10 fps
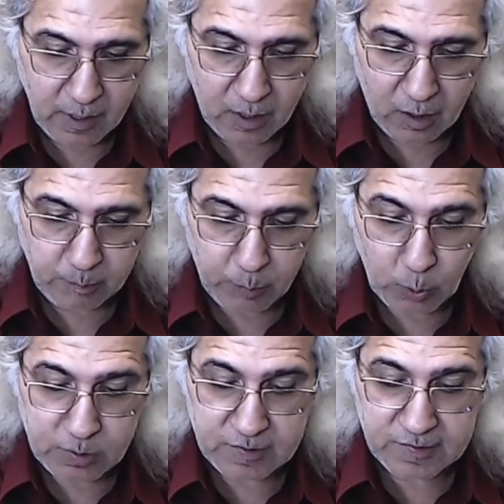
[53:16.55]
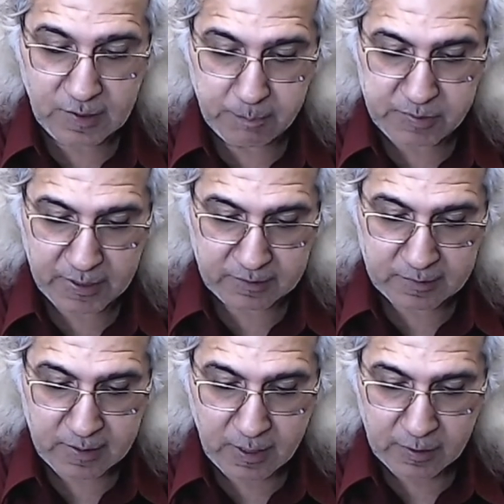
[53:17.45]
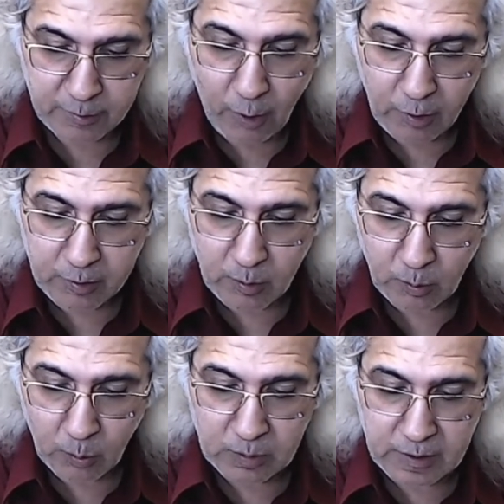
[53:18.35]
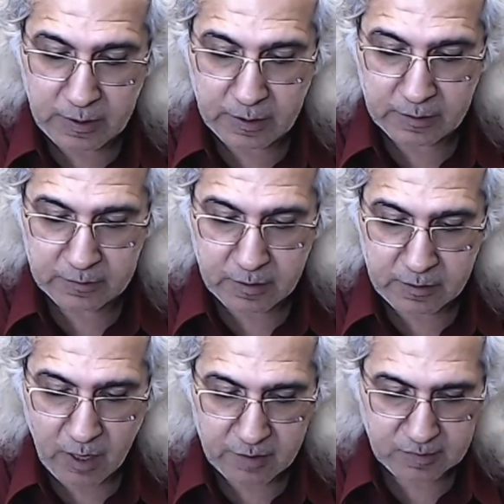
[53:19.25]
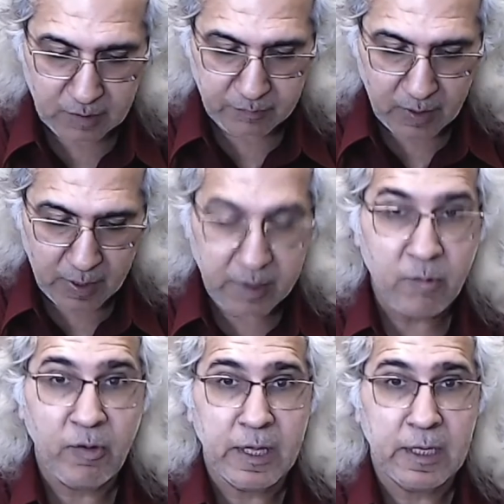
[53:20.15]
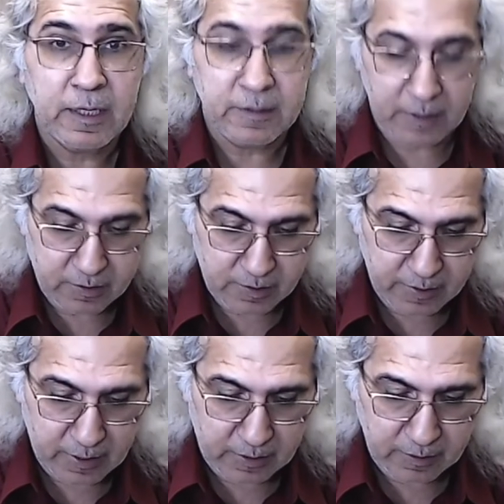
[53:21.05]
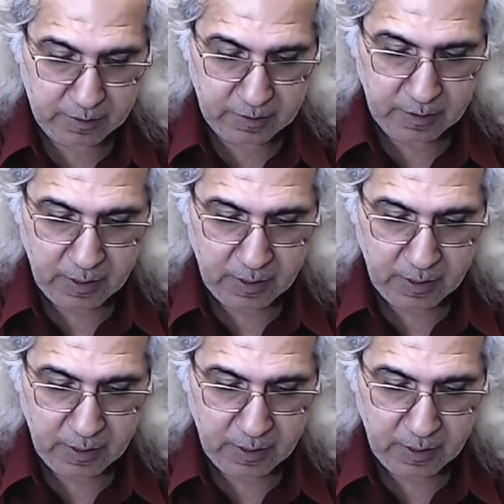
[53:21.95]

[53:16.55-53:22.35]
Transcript: are both subjects not only in the task of unveiling that reality